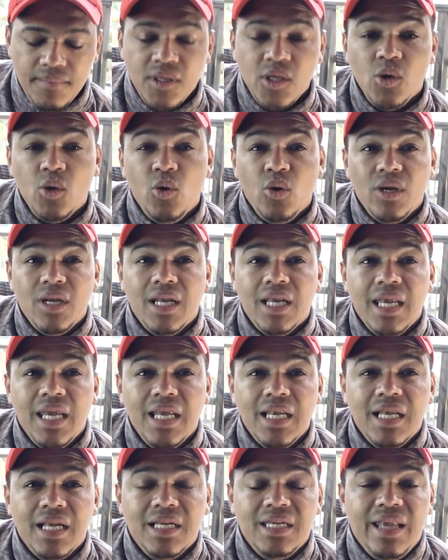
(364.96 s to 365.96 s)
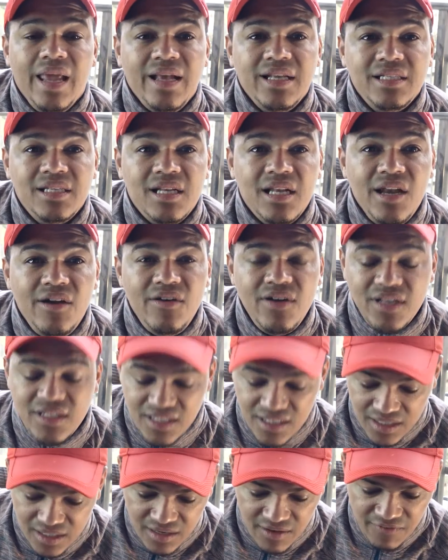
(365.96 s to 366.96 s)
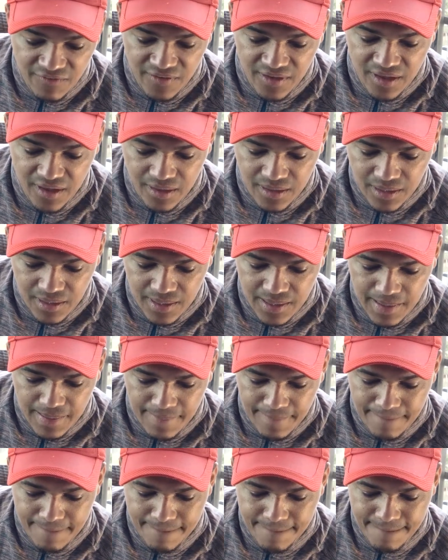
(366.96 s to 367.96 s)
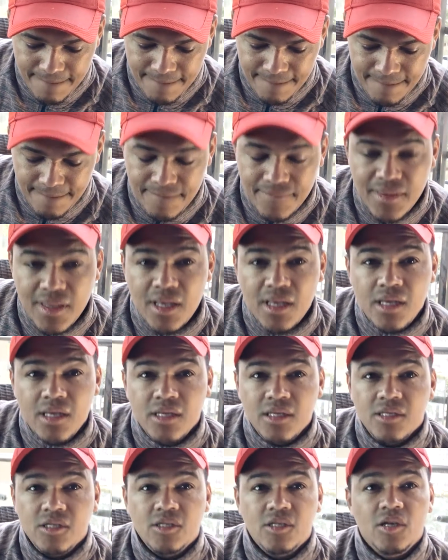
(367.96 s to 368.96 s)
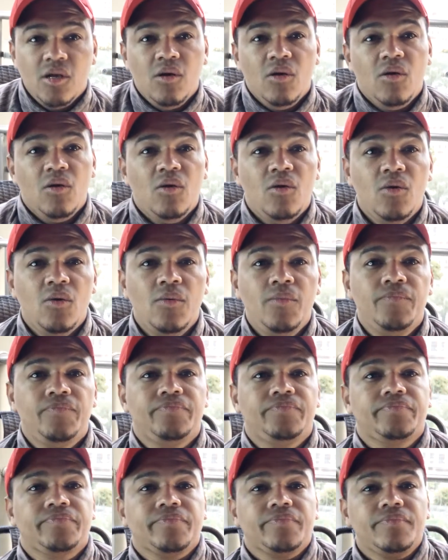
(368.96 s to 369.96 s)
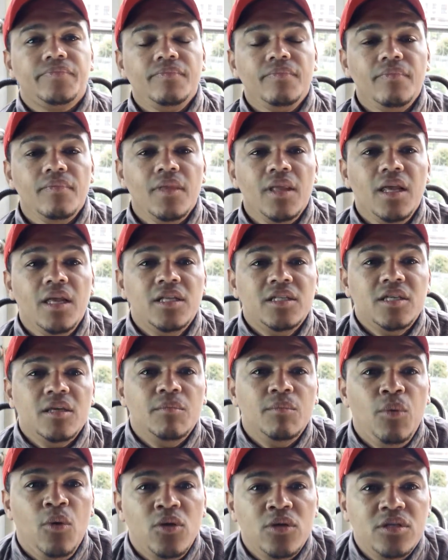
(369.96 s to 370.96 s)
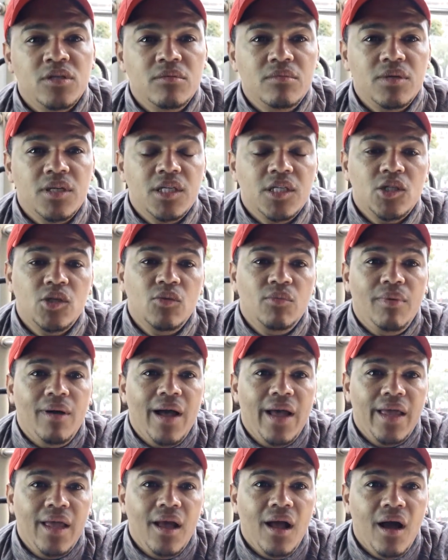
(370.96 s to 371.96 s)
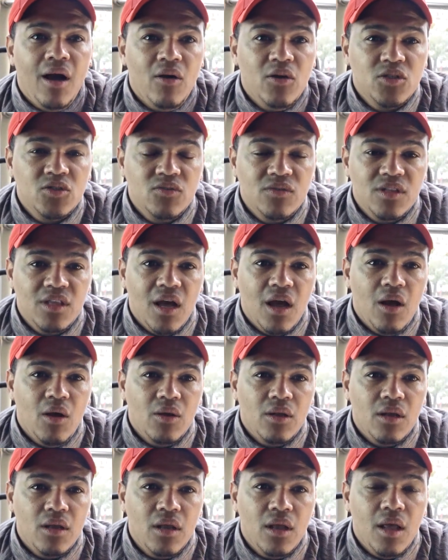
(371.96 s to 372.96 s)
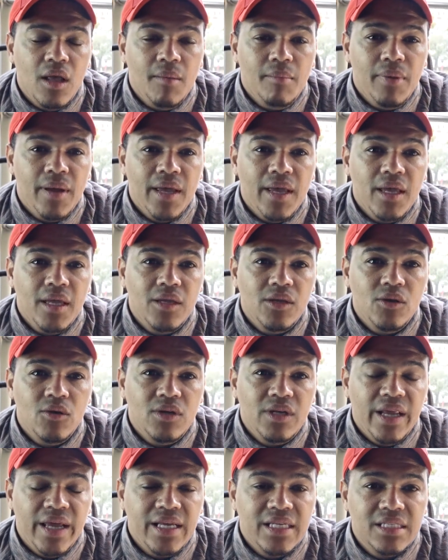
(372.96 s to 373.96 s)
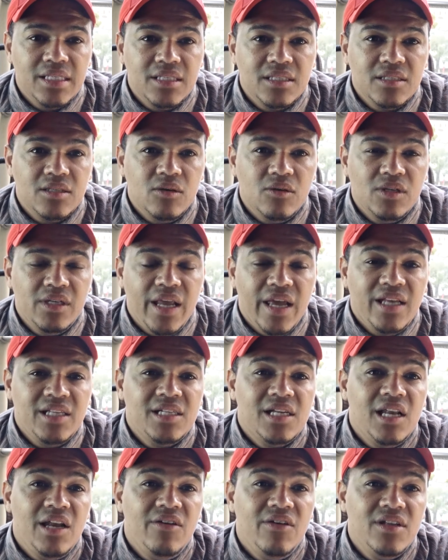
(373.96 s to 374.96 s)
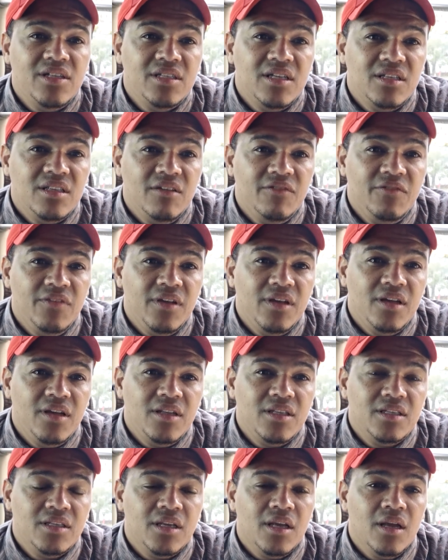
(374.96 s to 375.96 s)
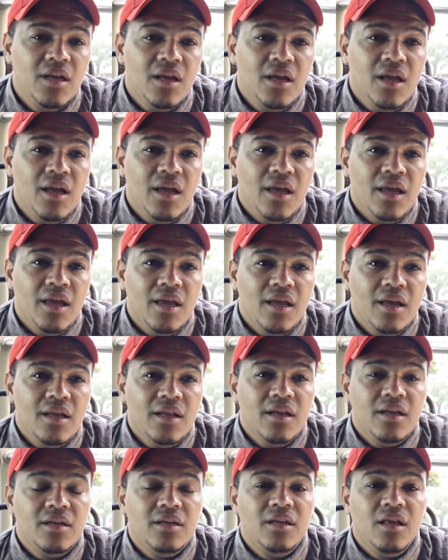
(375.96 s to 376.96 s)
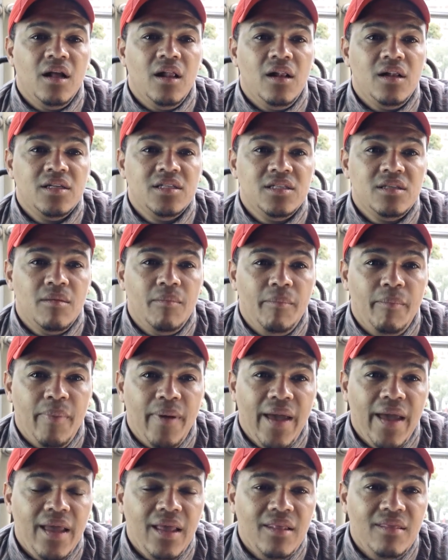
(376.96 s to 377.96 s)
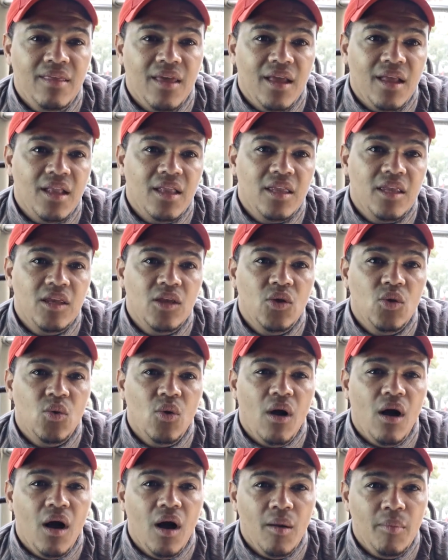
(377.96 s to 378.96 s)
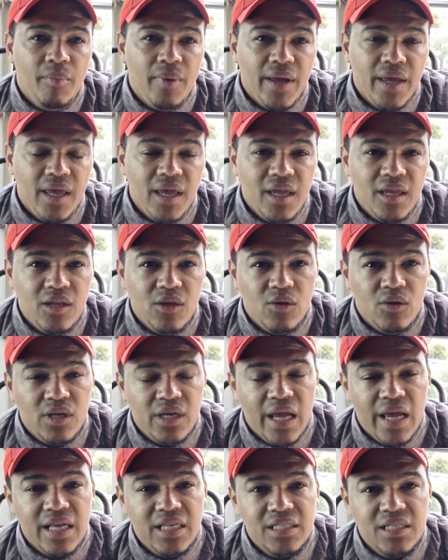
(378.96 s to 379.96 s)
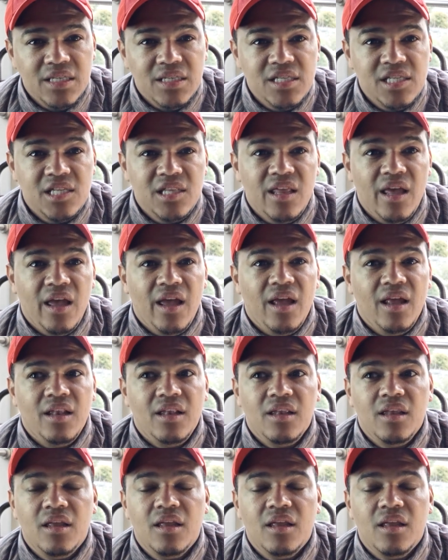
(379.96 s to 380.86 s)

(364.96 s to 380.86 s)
You're gonna need a tax clearance certificate. So it's impossible to buy a house without paying your taxes. So tax clearance certificate tells the bank that you are paying your taxes, that